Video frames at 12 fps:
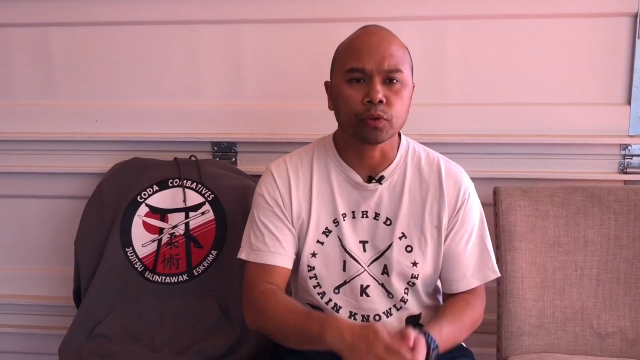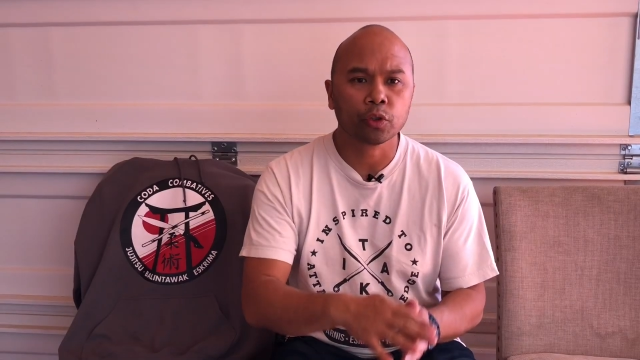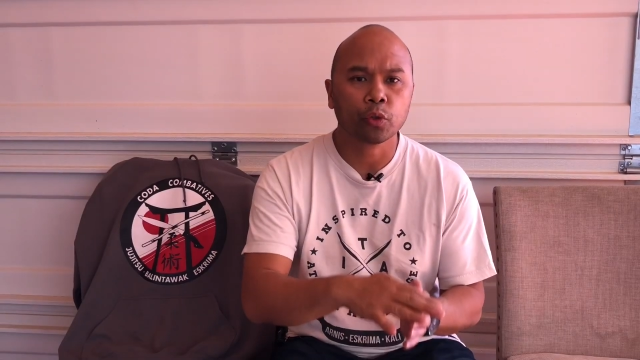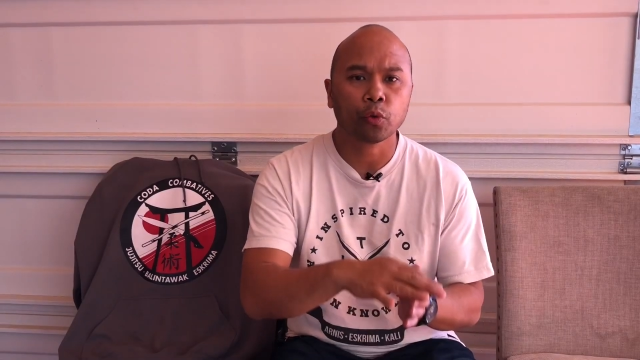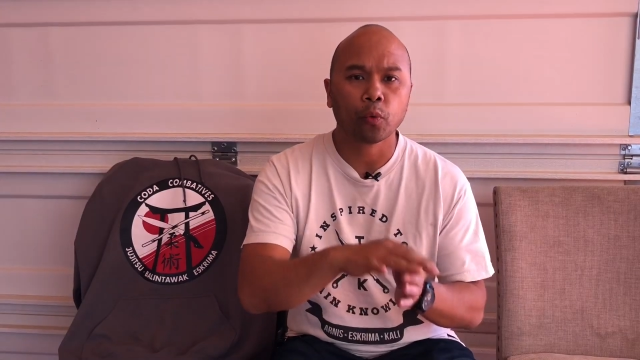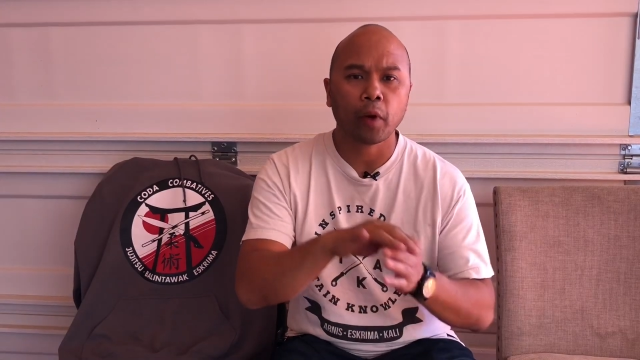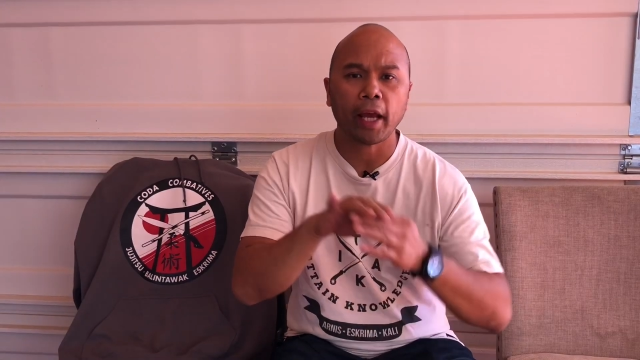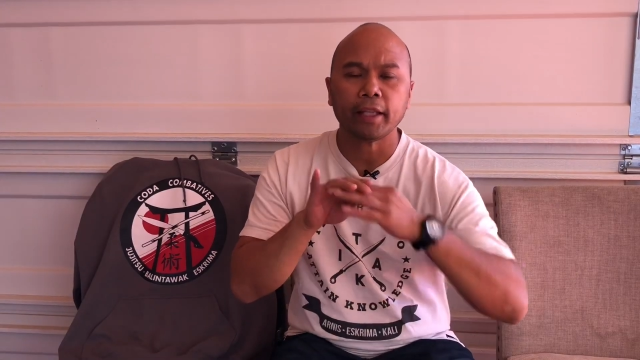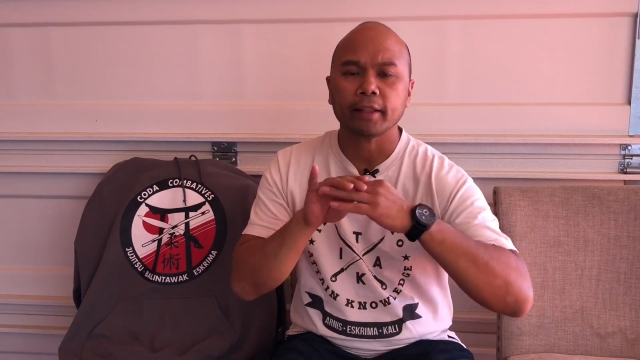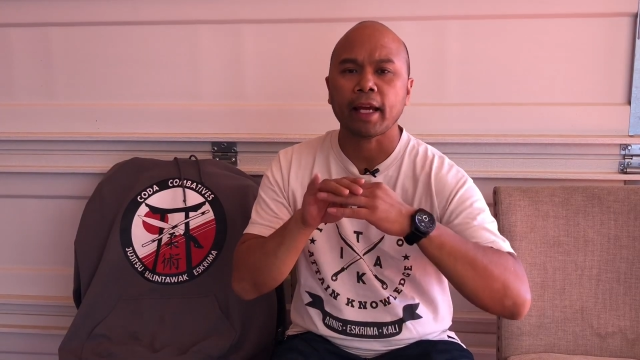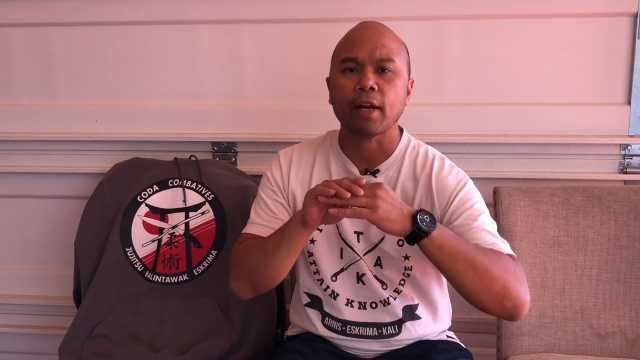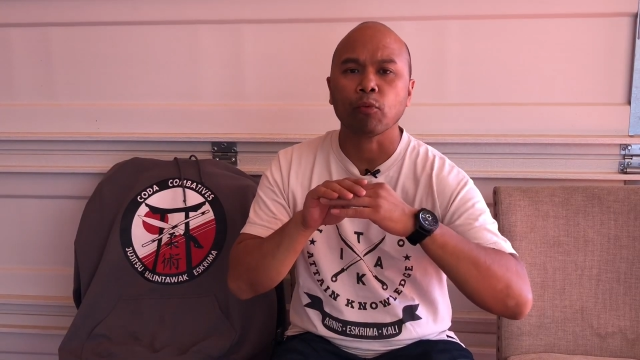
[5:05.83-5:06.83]

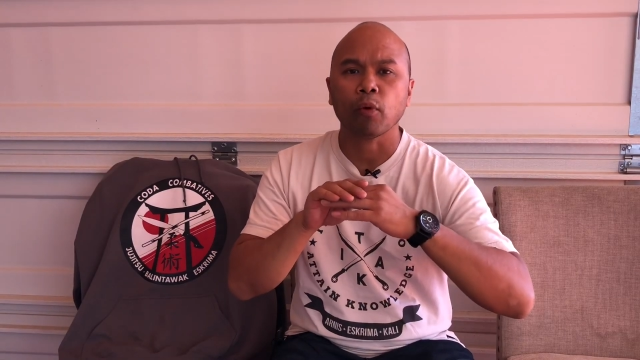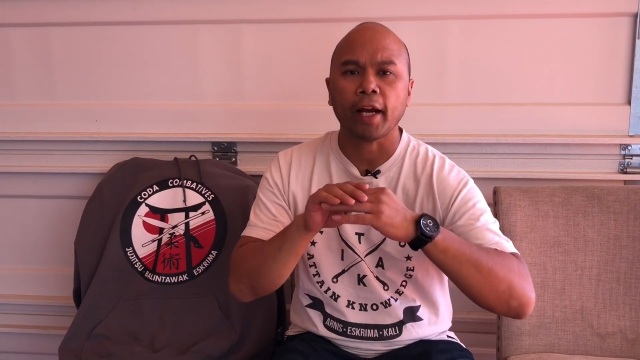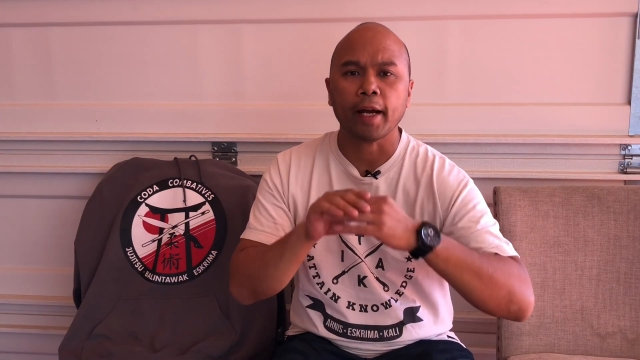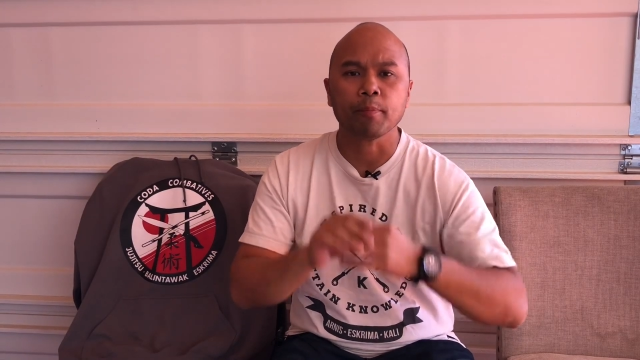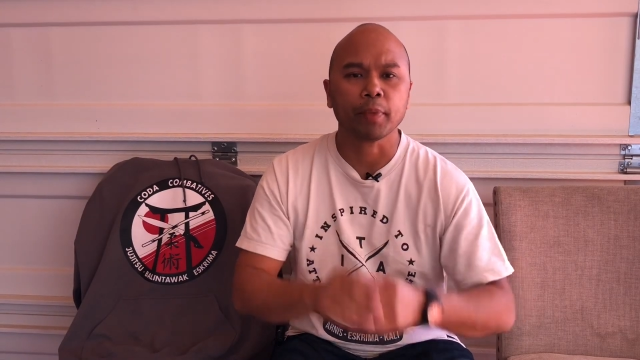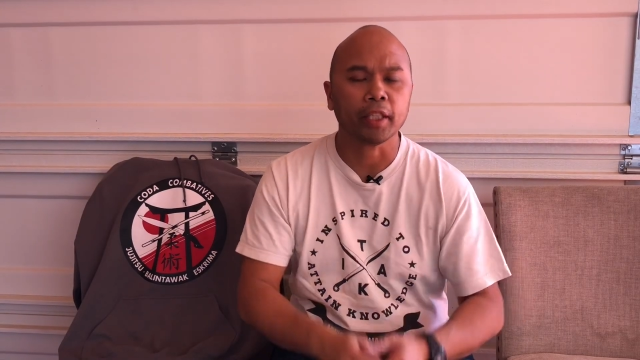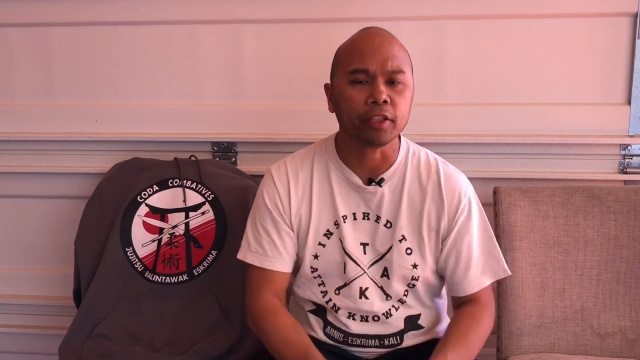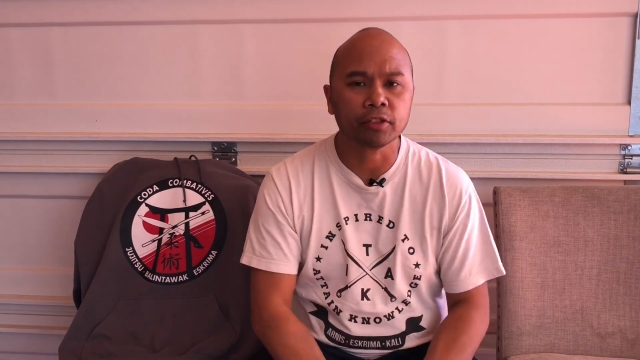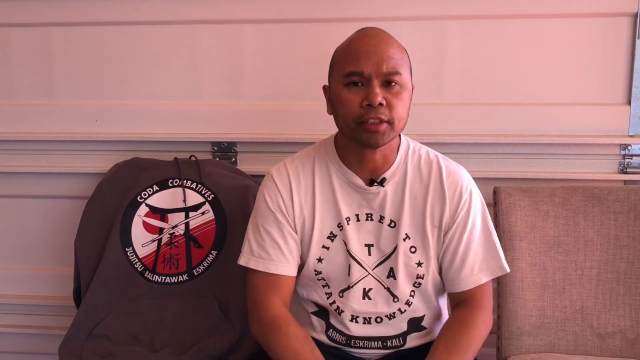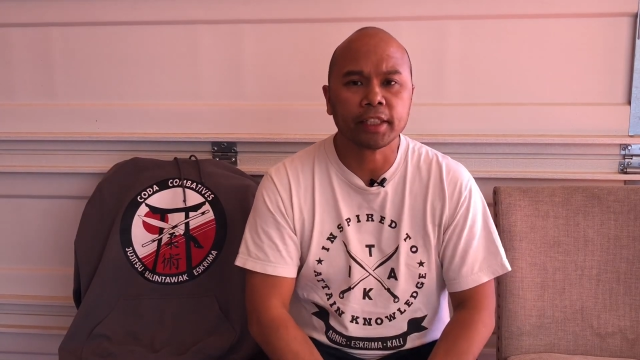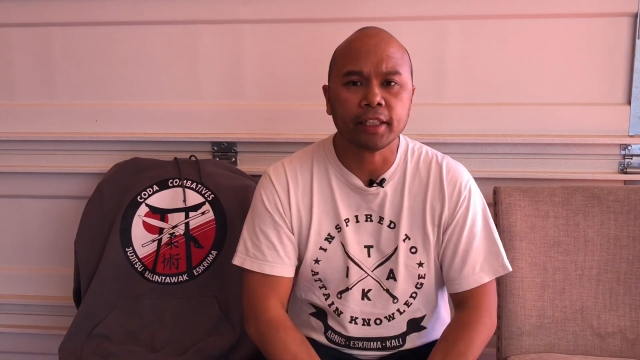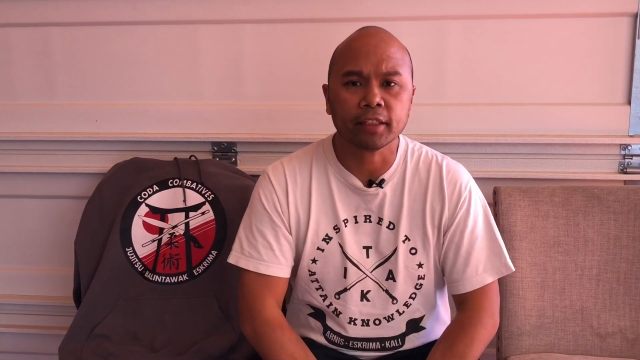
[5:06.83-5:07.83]
create that ramp, and you'll
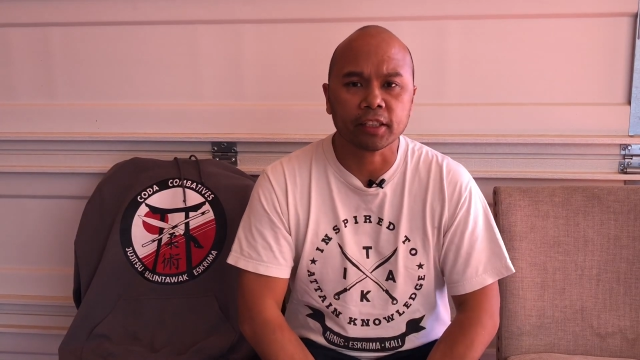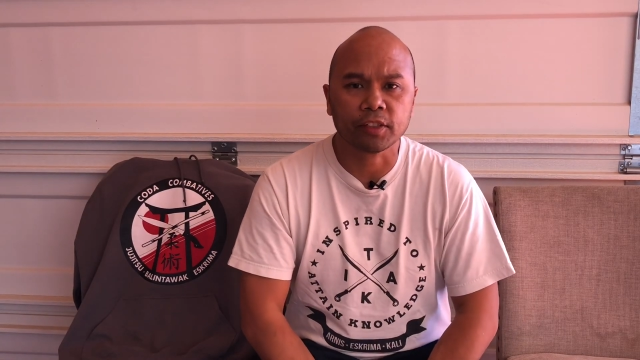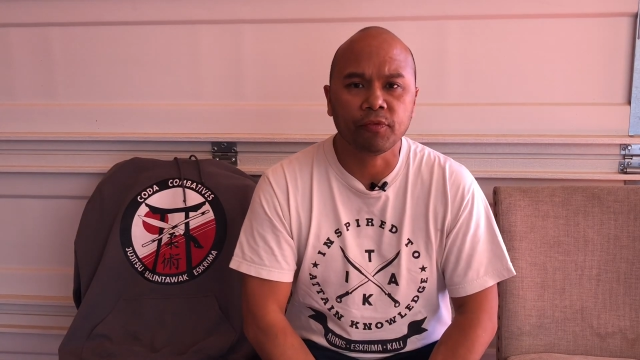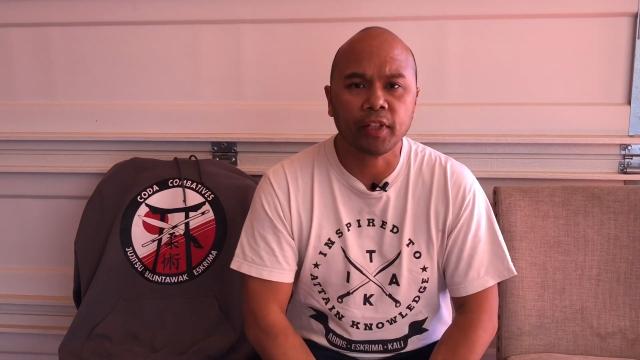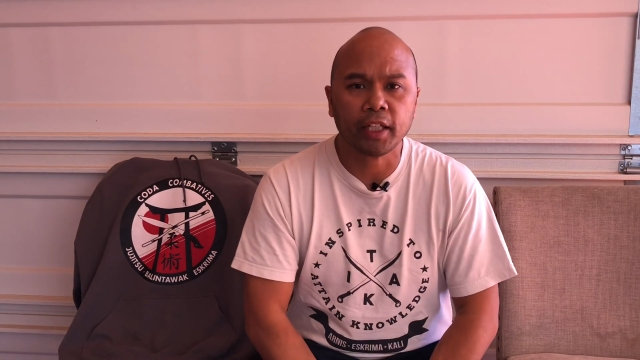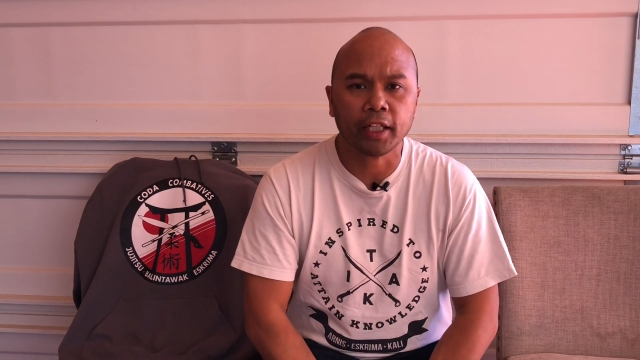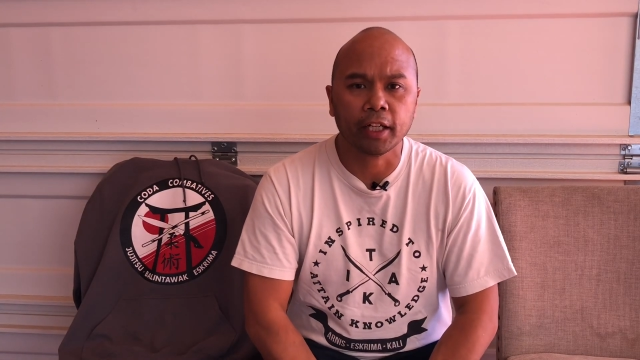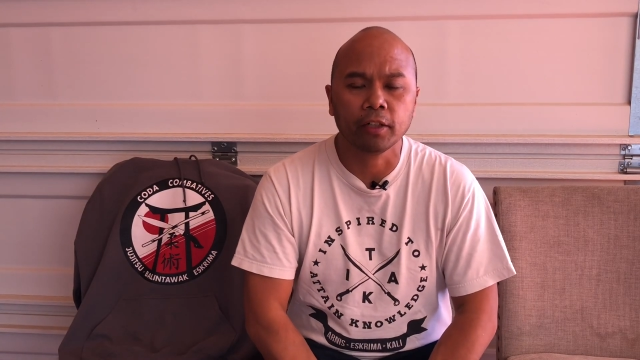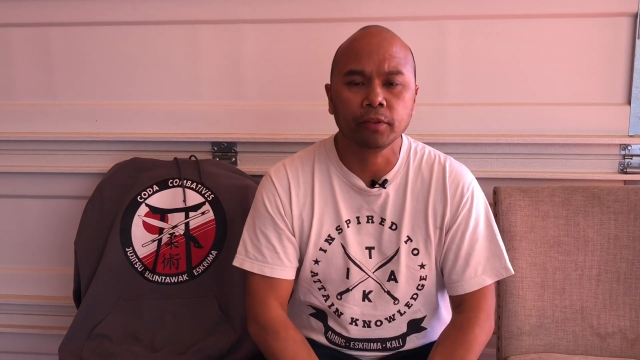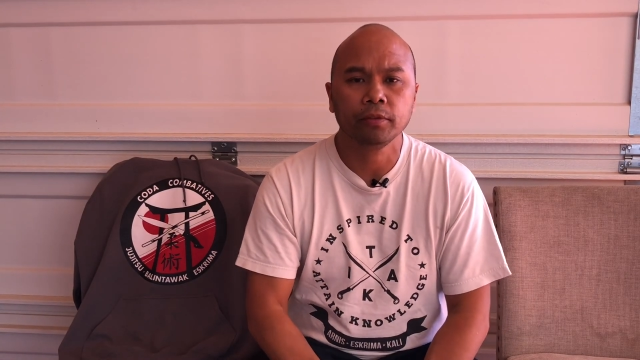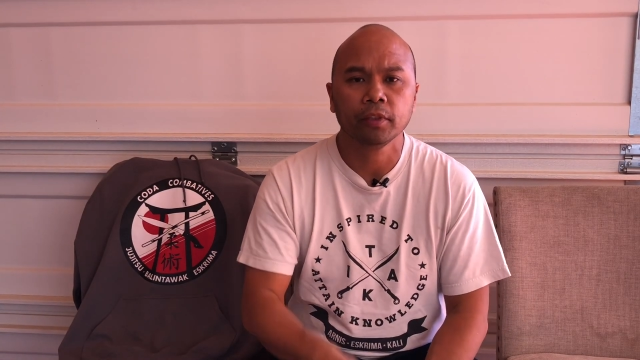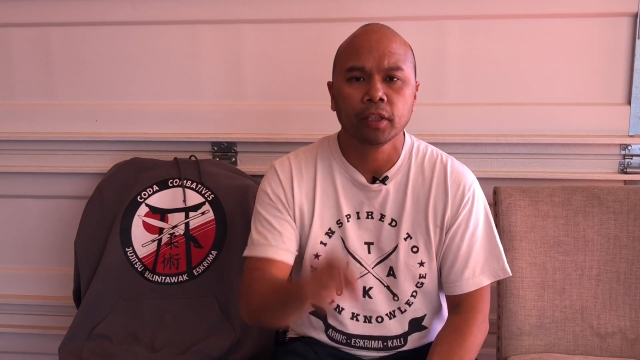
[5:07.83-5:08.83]
see in this video